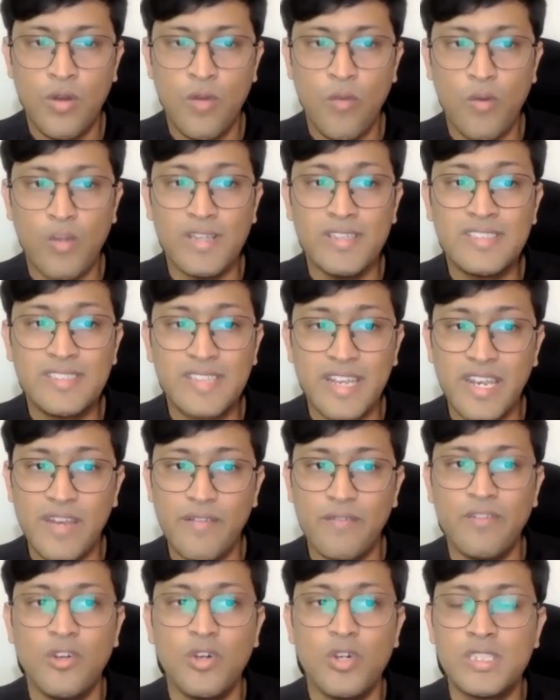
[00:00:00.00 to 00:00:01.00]
Once the
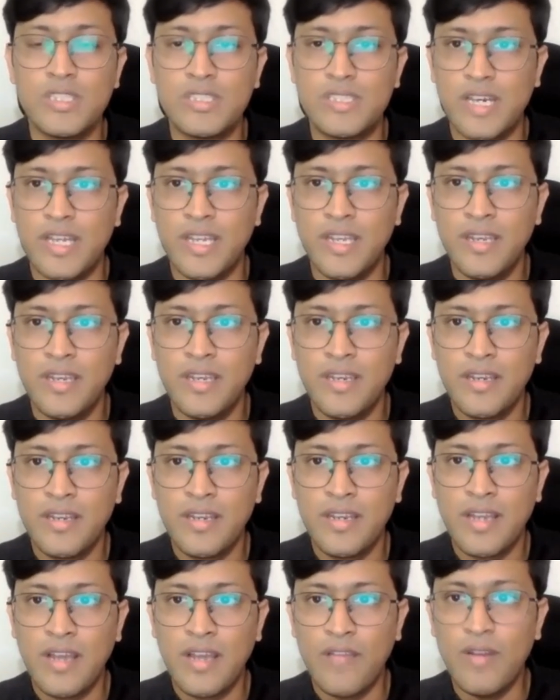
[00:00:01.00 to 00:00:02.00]
review is done,
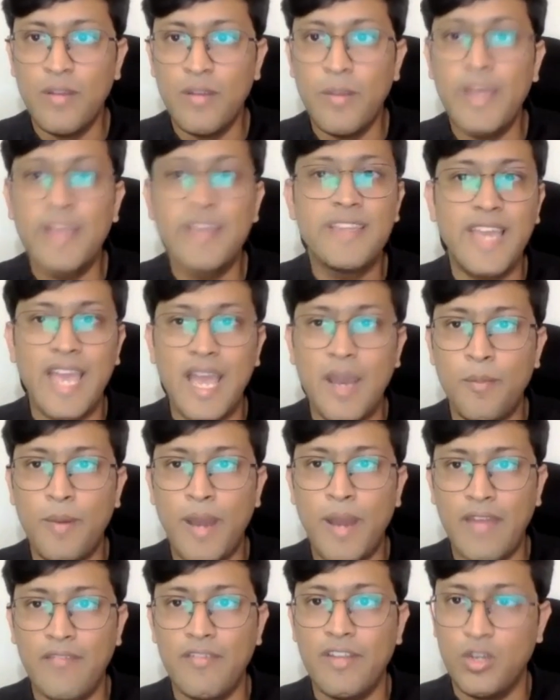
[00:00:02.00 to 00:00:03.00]
we'll make the app
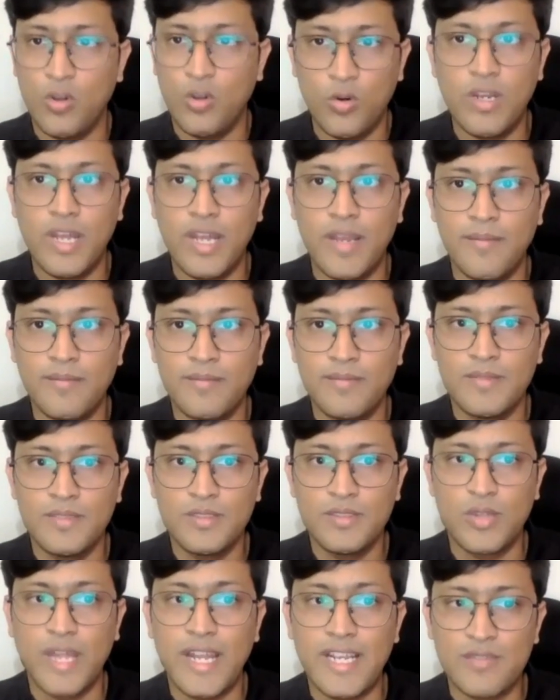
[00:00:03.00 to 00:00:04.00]
live in no time.
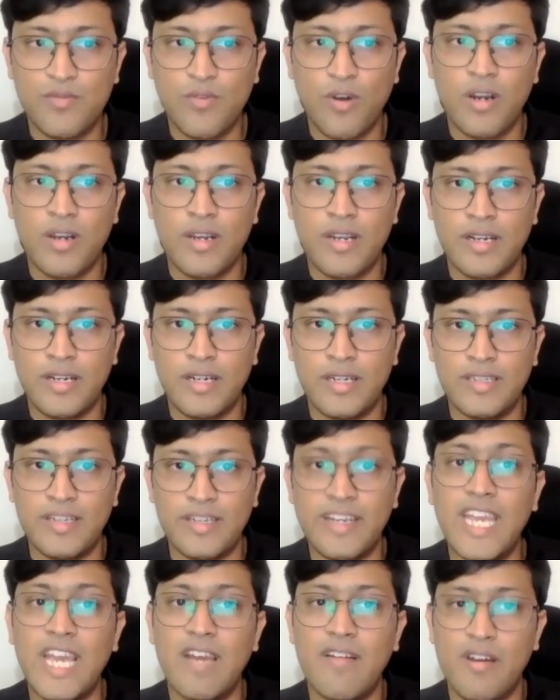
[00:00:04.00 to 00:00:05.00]
So that's what the
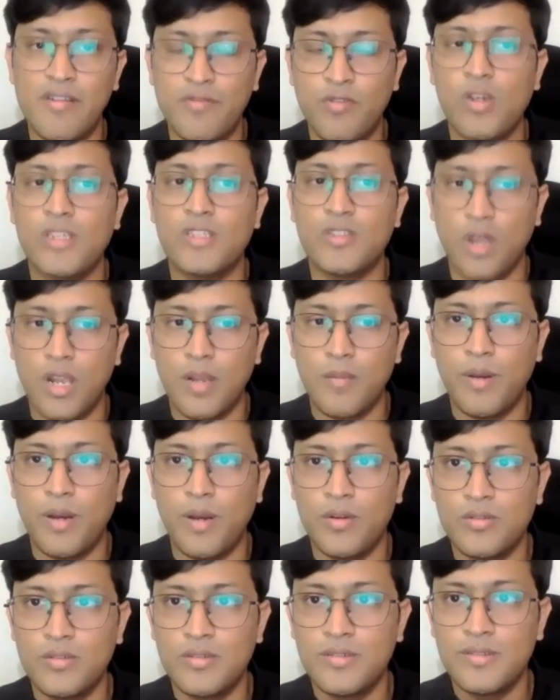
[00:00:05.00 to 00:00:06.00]
DIY flow is all about.